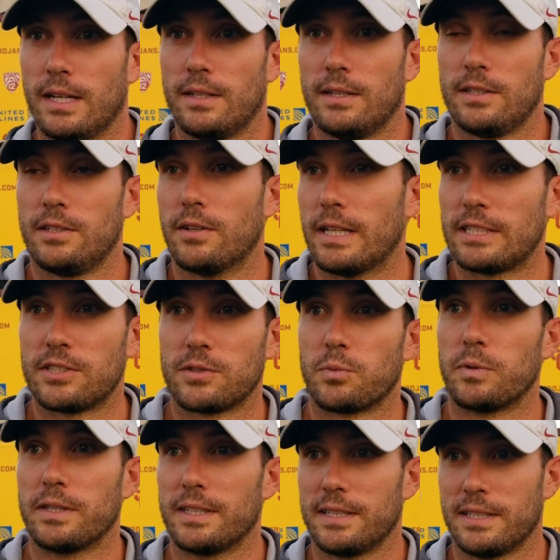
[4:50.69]
That's just
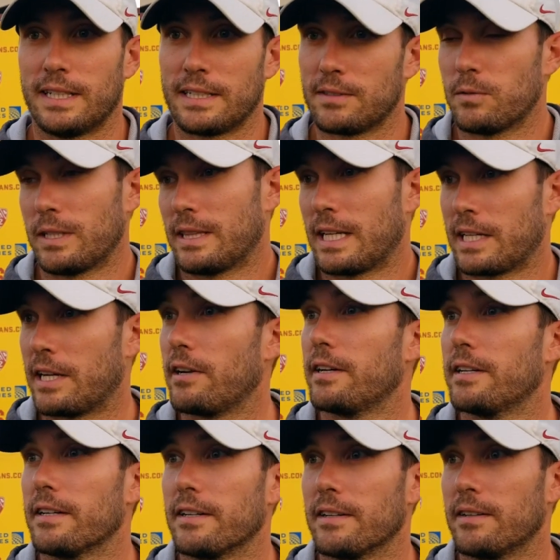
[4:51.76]
when like Gary
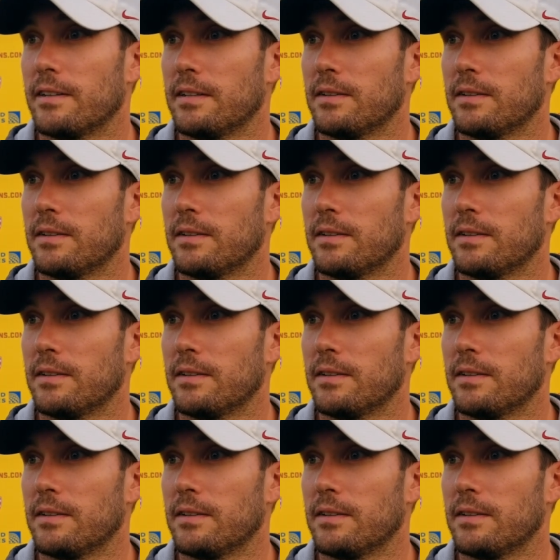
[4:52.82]
did.